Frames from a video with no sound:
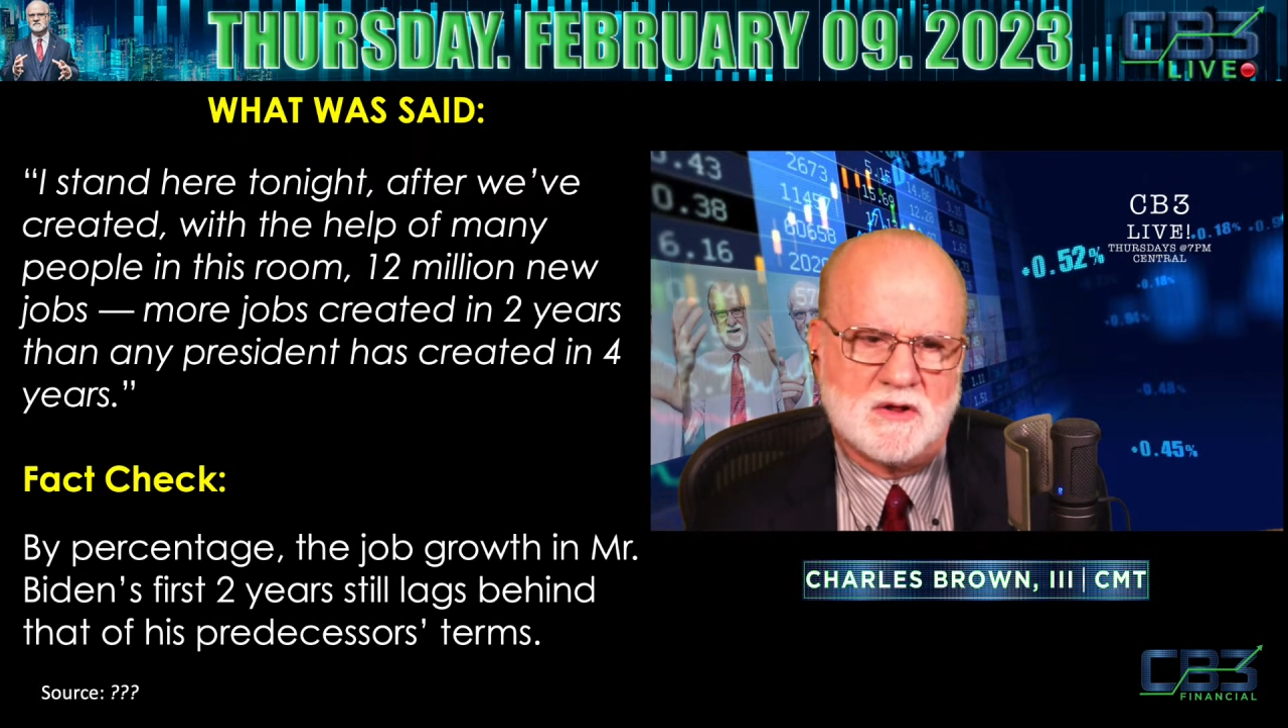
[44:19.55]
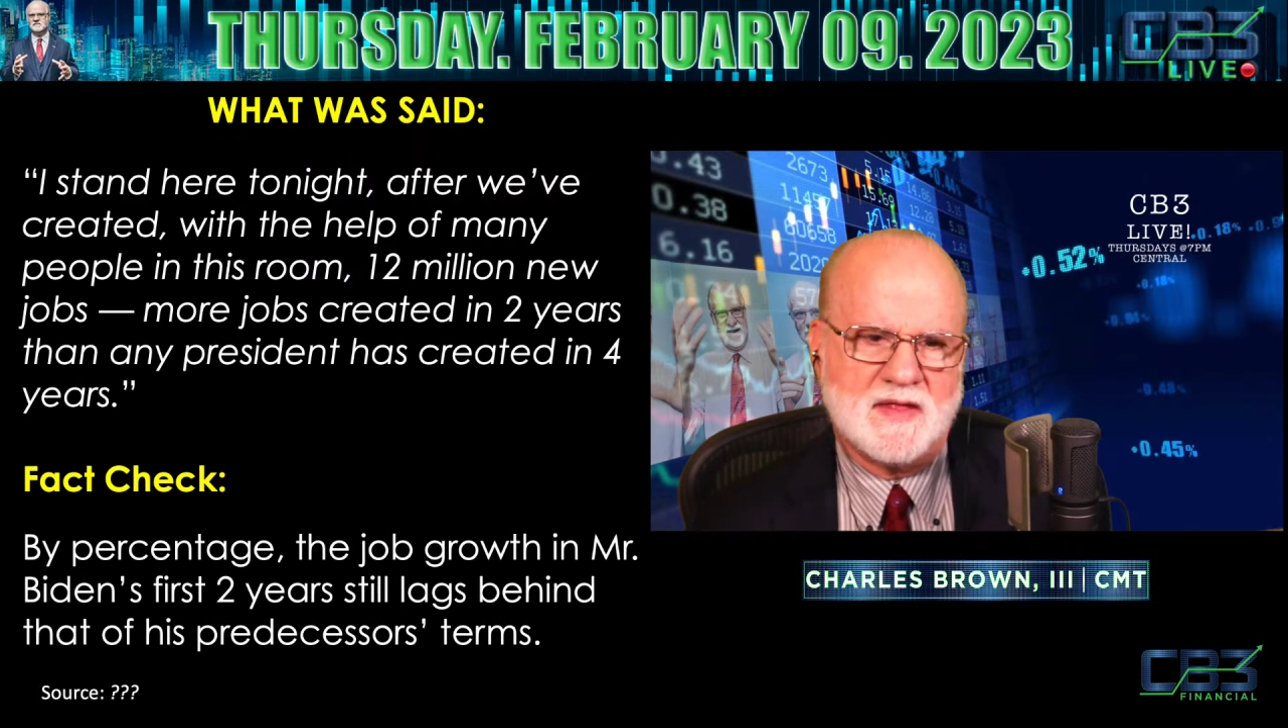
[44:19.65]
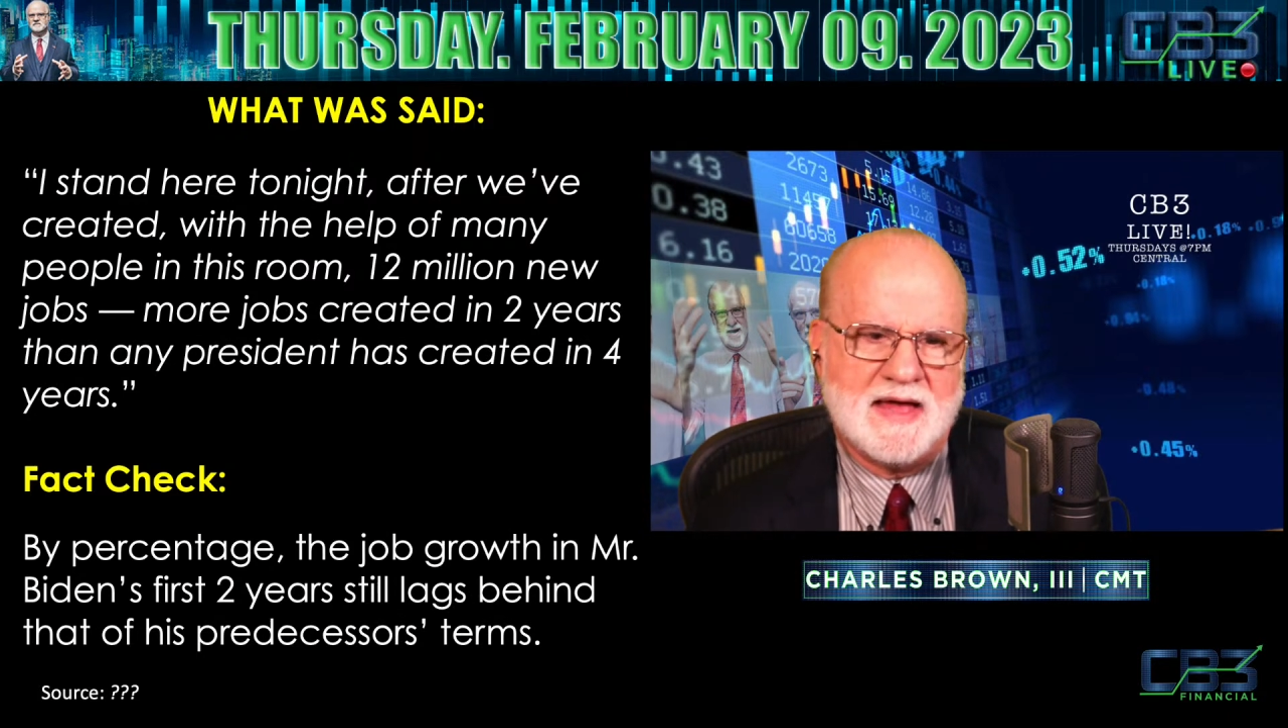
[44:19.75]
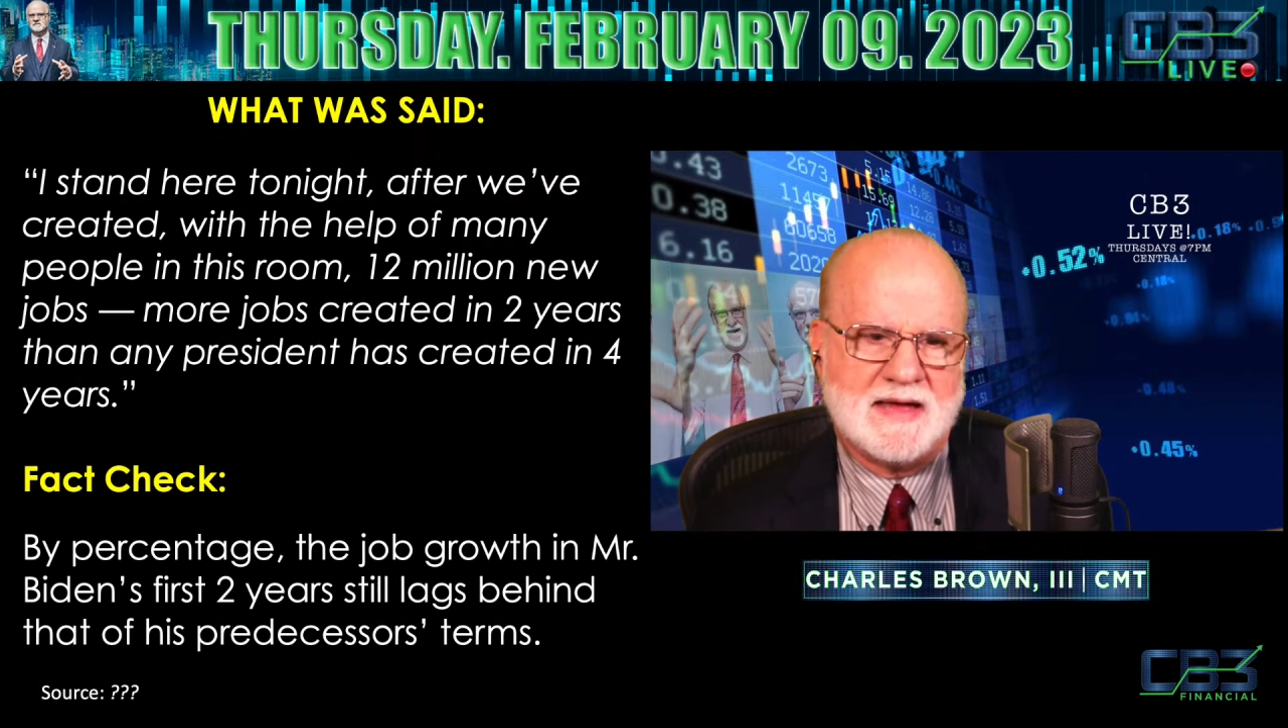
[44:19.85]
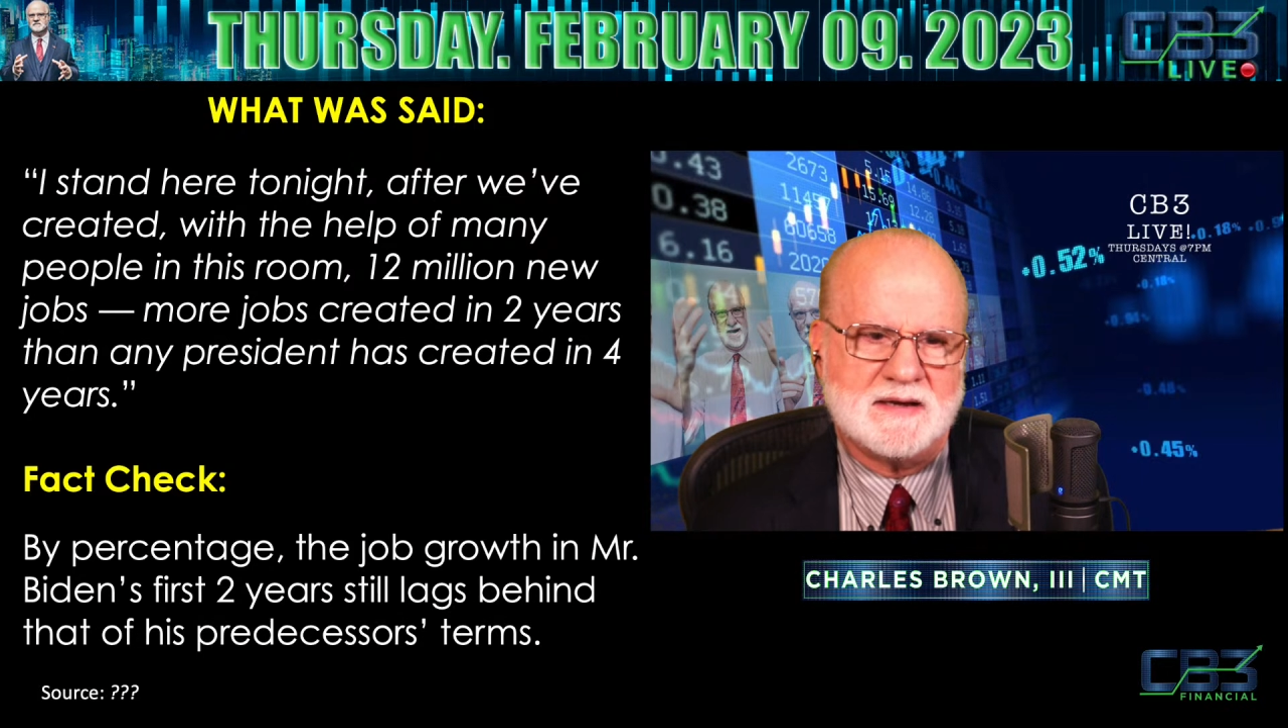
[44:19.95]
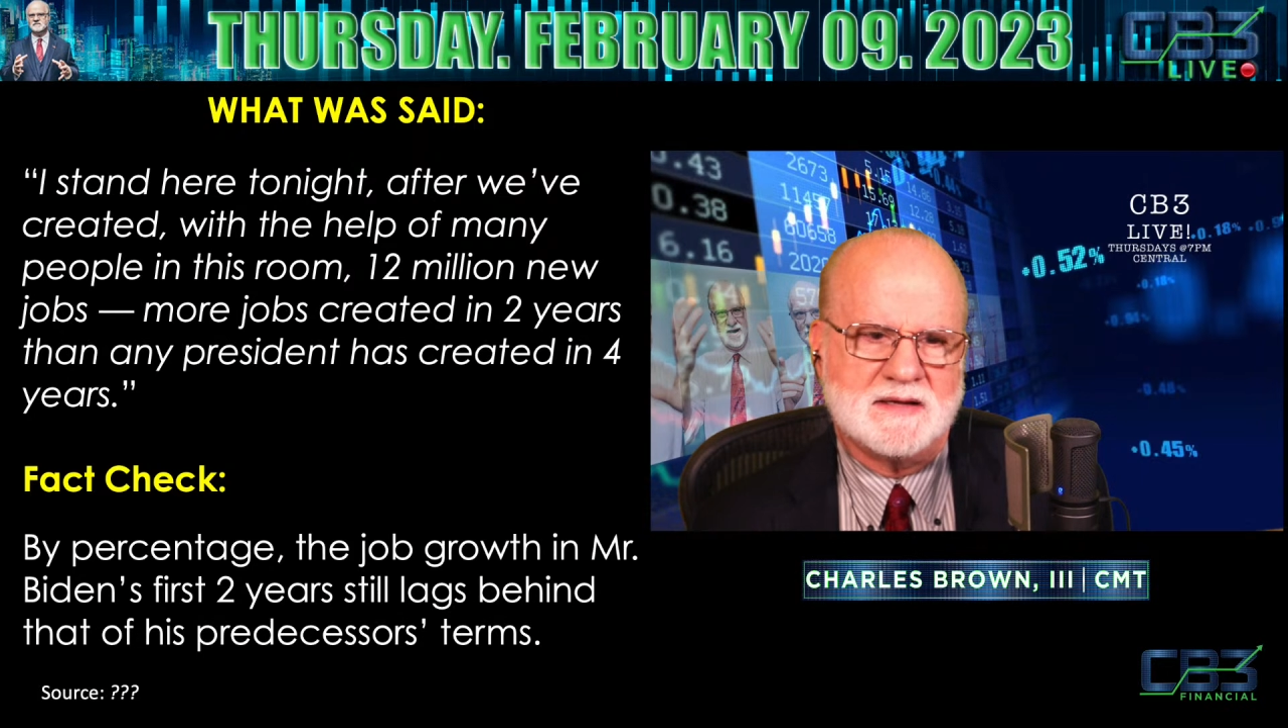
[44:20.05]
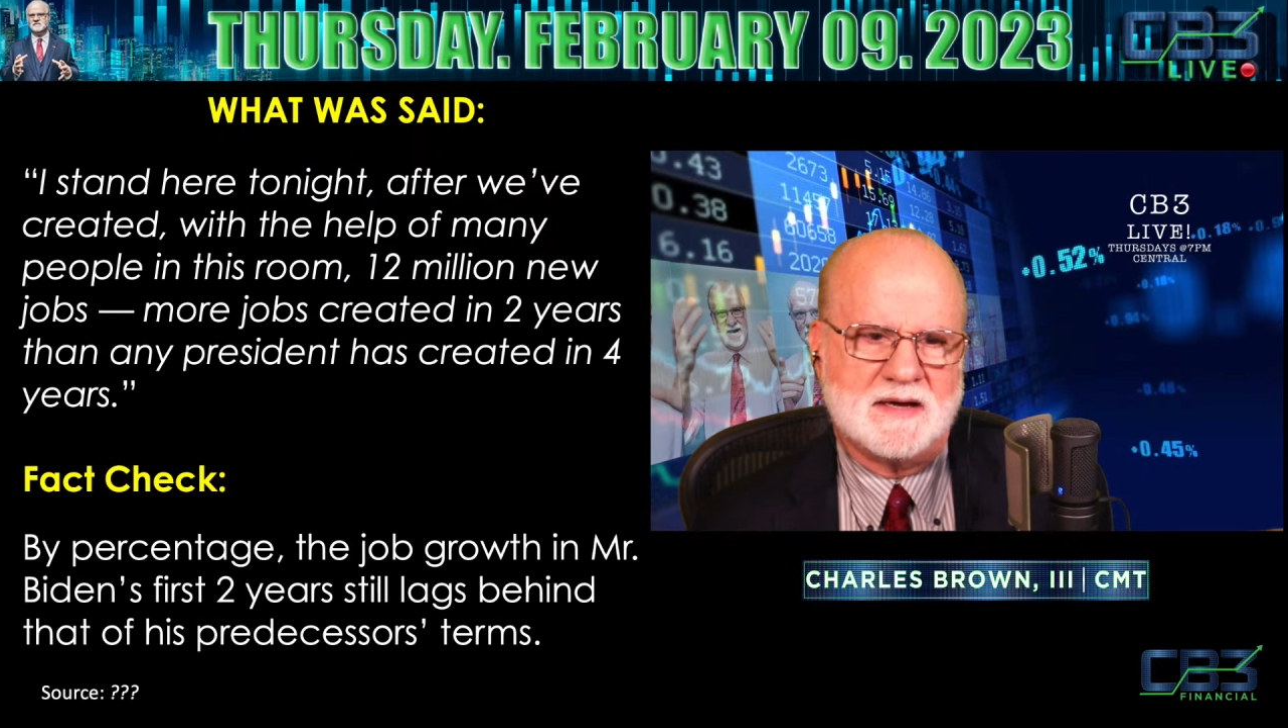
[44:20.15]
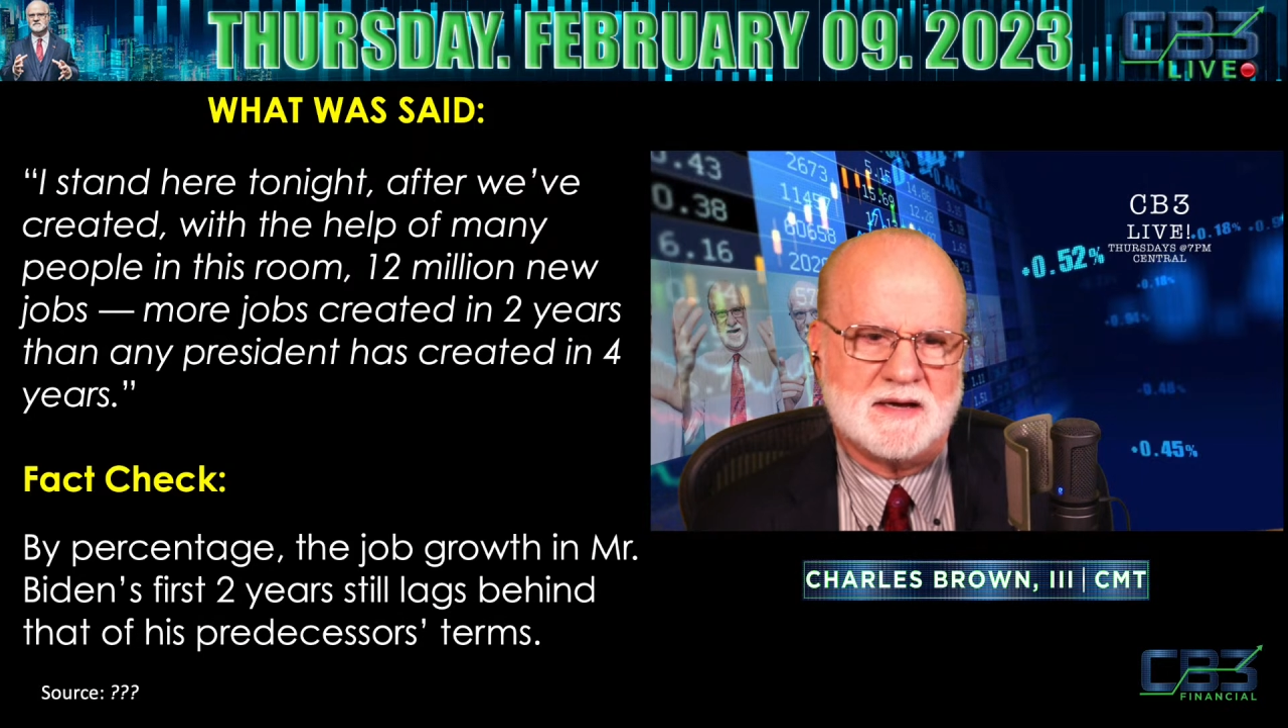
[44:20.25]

on that,